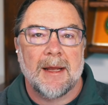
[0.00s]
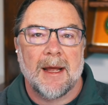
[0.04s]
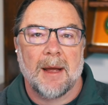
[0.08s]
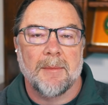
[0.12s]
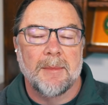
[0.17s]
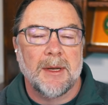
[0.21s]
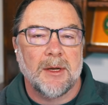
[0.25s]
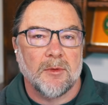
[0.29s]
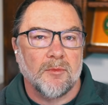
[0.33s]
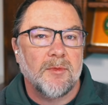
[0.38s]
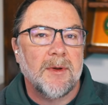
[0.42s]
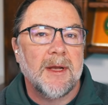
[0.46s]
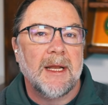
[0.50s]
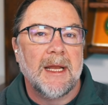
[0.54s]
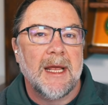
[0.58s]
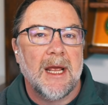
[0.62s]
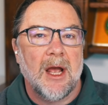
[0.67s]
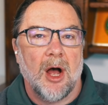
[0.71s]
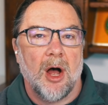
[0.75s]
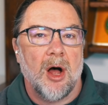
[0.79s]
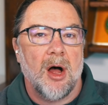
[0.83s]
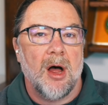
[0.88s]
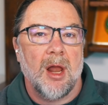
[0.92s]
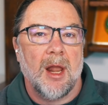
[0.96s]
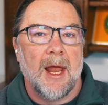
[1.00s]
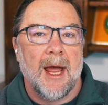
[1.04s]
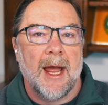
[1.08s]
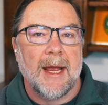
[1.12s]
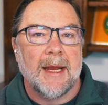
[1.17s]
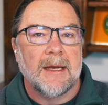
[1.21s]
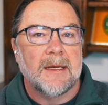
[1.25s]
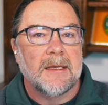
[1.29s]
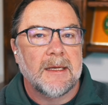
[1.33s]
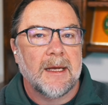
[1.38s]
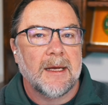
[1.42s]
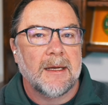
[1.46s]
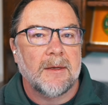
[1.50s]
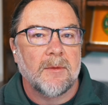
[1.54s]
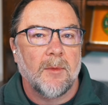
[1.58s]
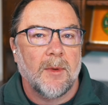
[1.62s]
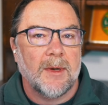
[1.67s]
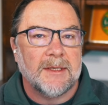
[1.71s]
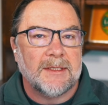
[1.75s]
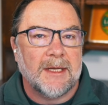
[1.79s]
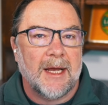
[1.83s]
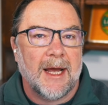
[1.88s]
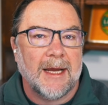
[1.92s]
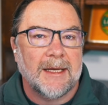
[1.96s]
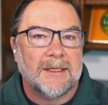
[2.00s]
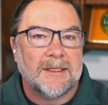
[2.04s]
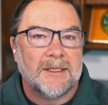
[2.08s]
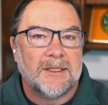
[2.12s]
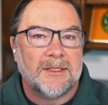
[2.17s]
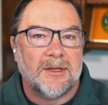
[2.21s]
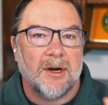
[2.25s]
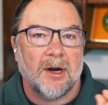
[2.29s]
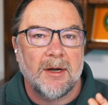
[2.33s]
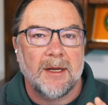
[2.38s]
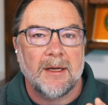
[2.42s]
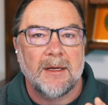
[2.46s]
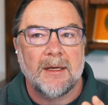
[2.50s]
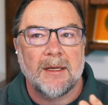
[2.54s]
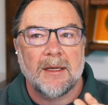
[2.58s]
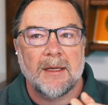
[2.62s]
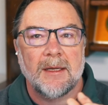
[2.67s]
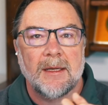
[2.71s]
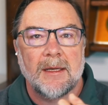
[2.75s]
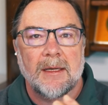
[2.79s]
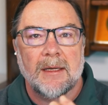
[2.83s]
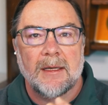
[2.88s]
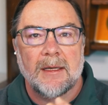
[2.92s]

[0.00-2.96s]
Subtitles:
I mean, really all I did was I started